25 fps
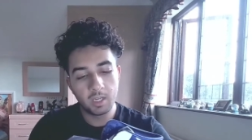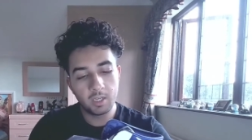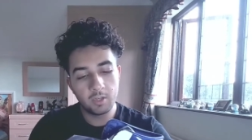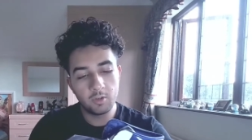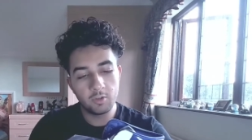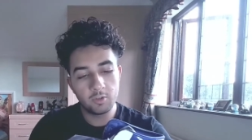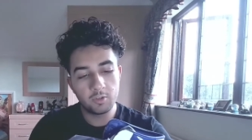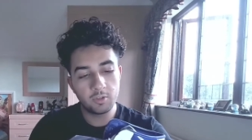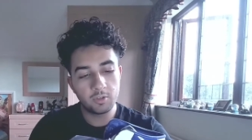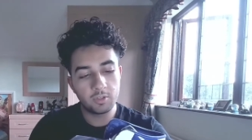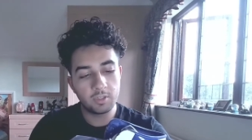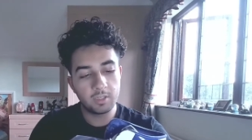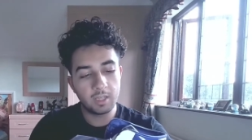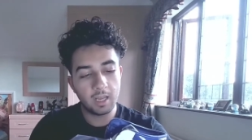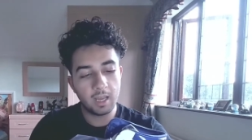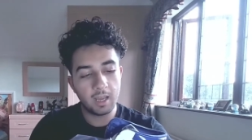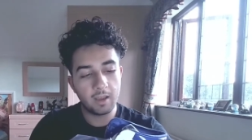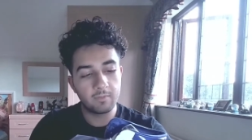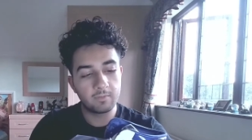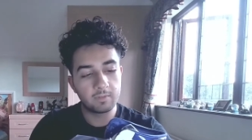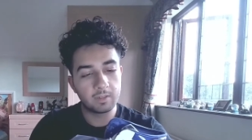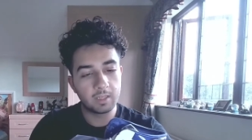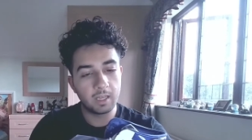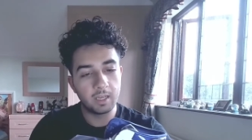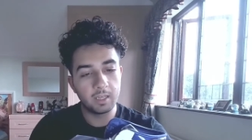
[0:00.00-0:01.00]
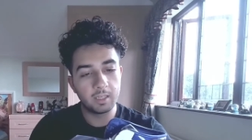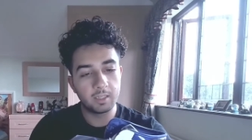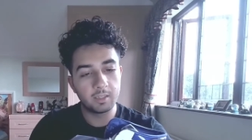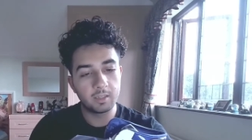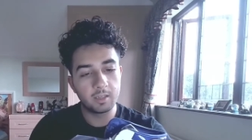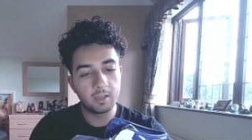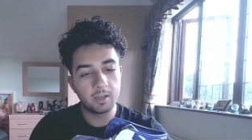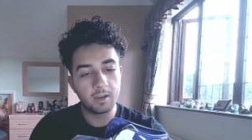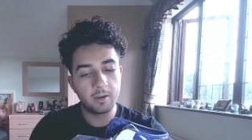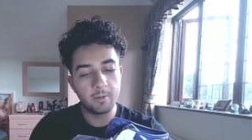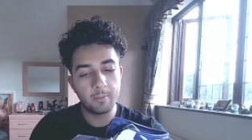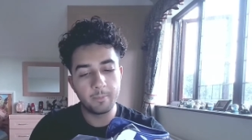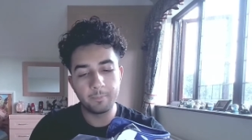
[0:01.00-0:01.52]
You shouldn't have like
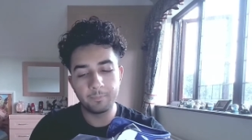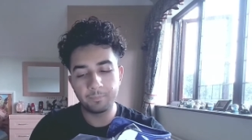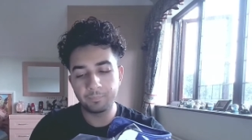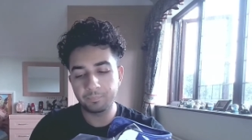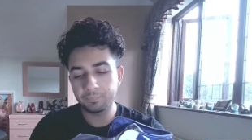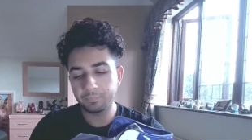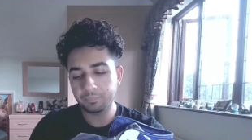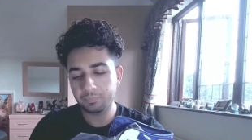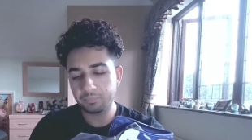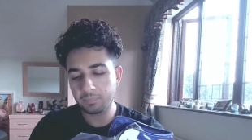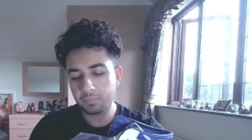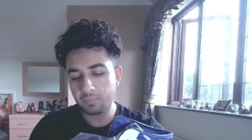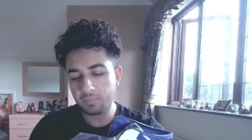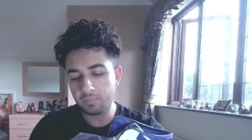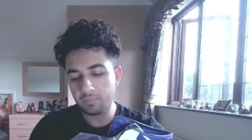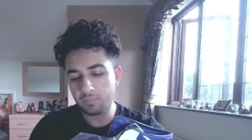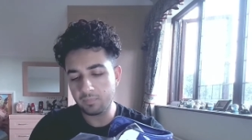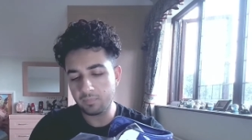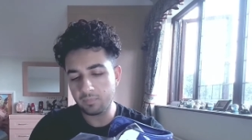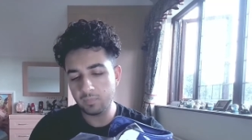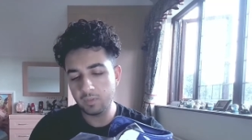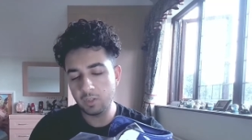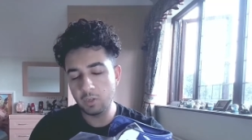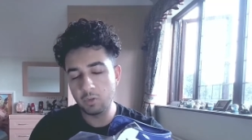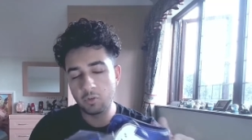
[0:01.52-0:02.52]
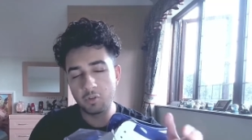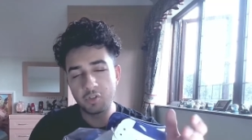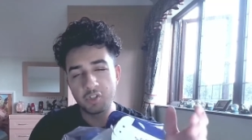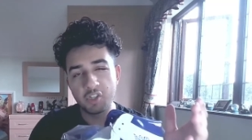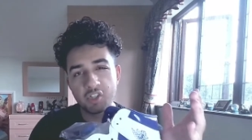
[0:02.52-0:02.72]
you know,